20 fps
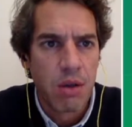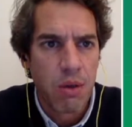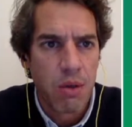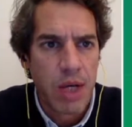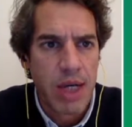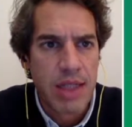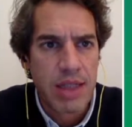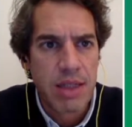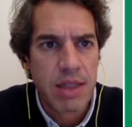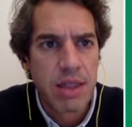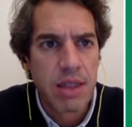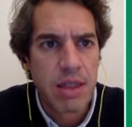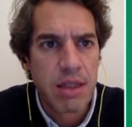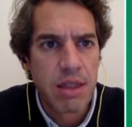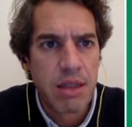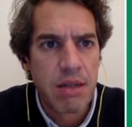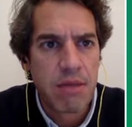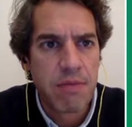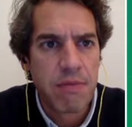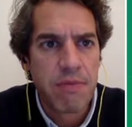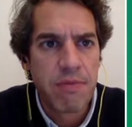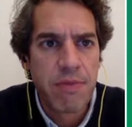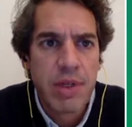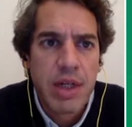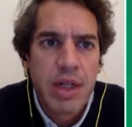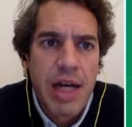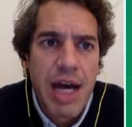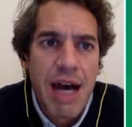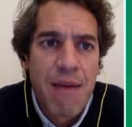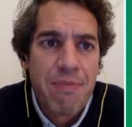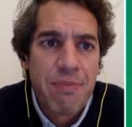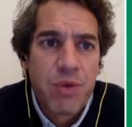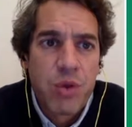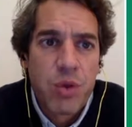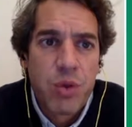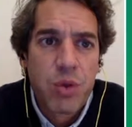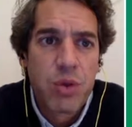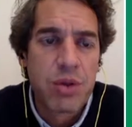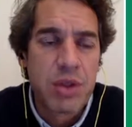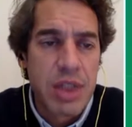was uh,
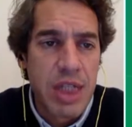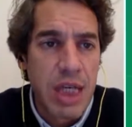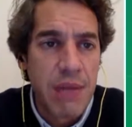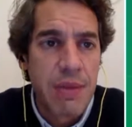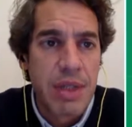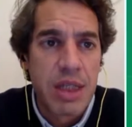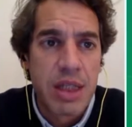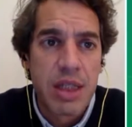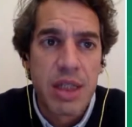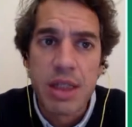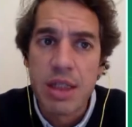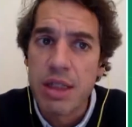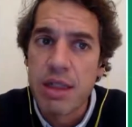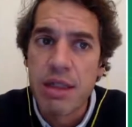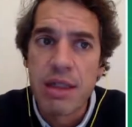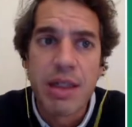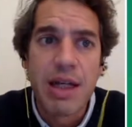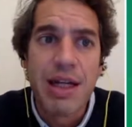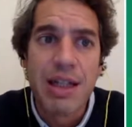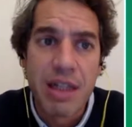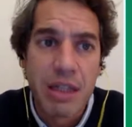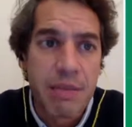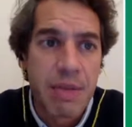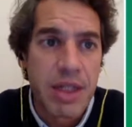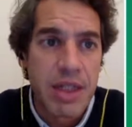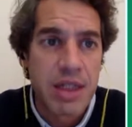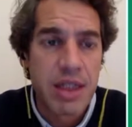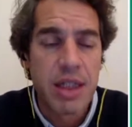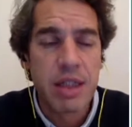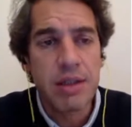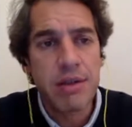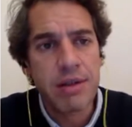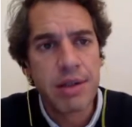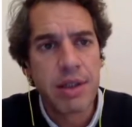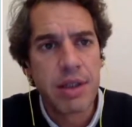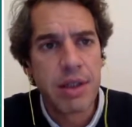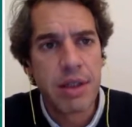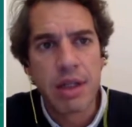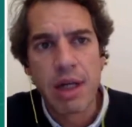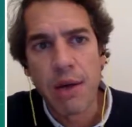up to 70,
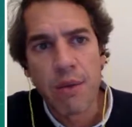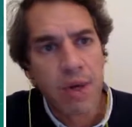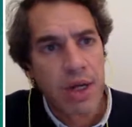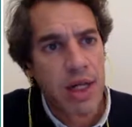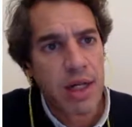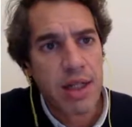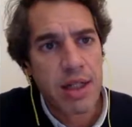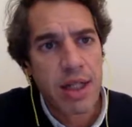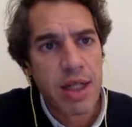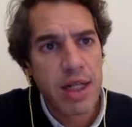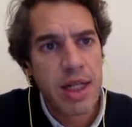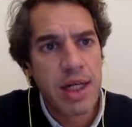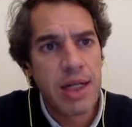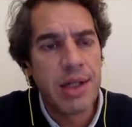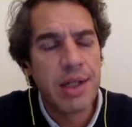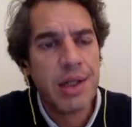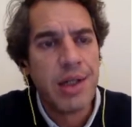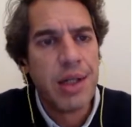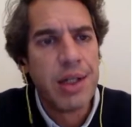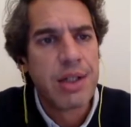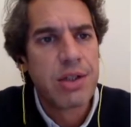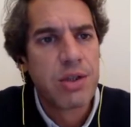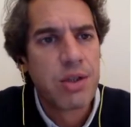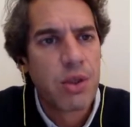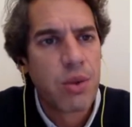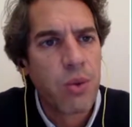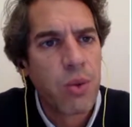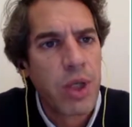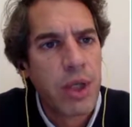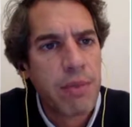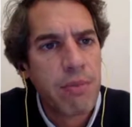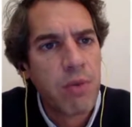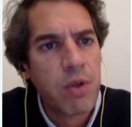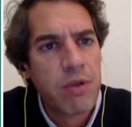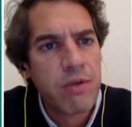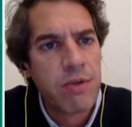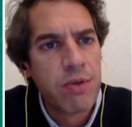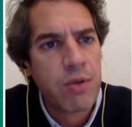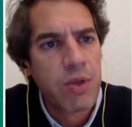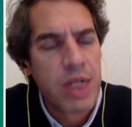80% in our criteria. So we
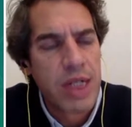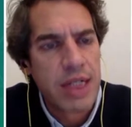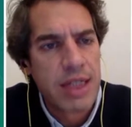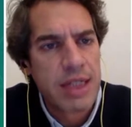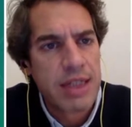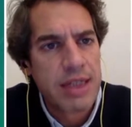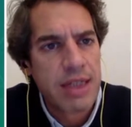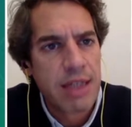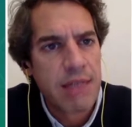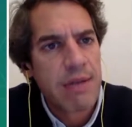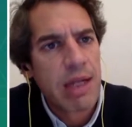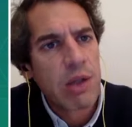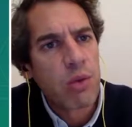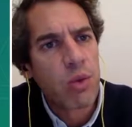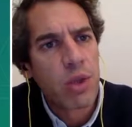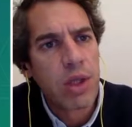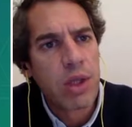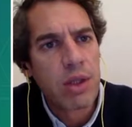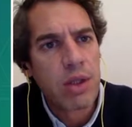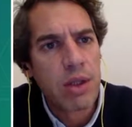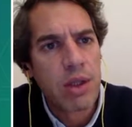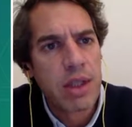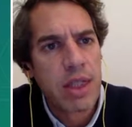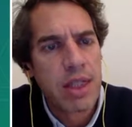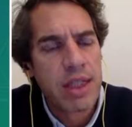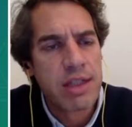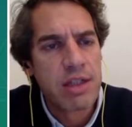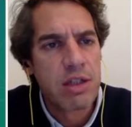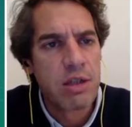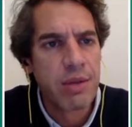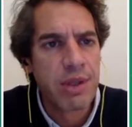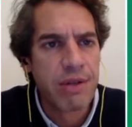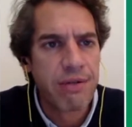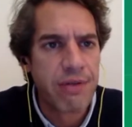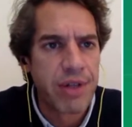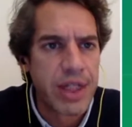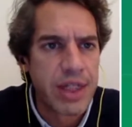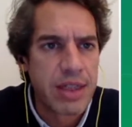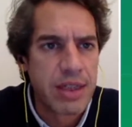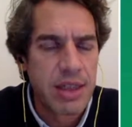move to the next step that we call the discovery
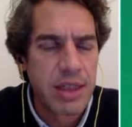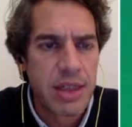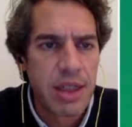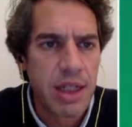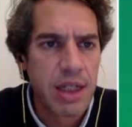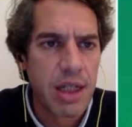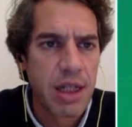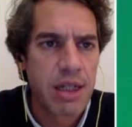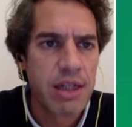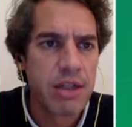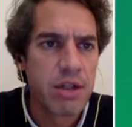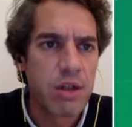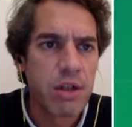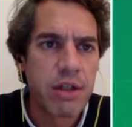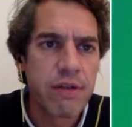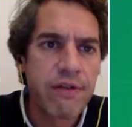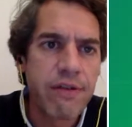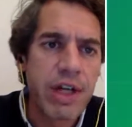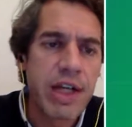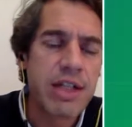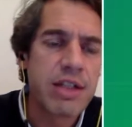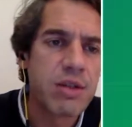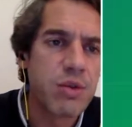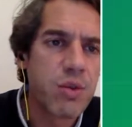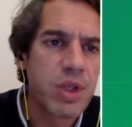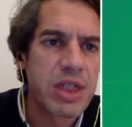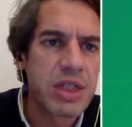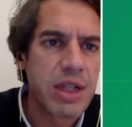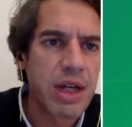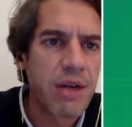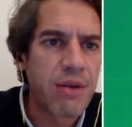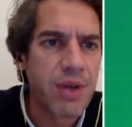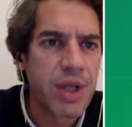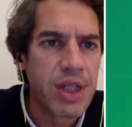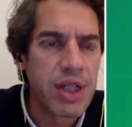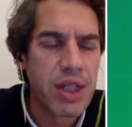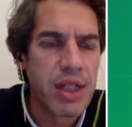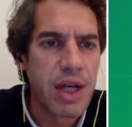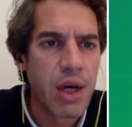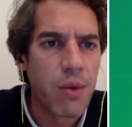phase. In the discovery phase, we start
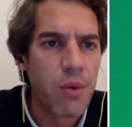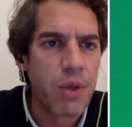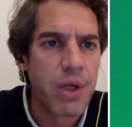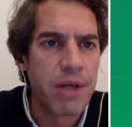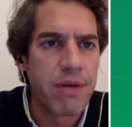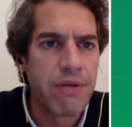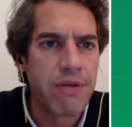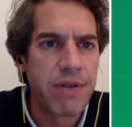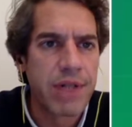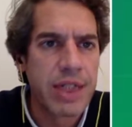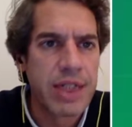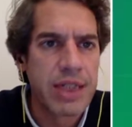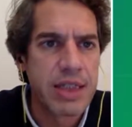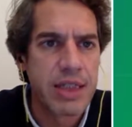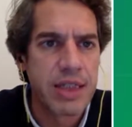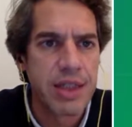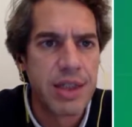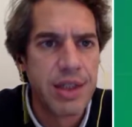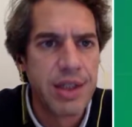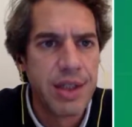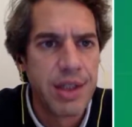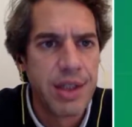creating our first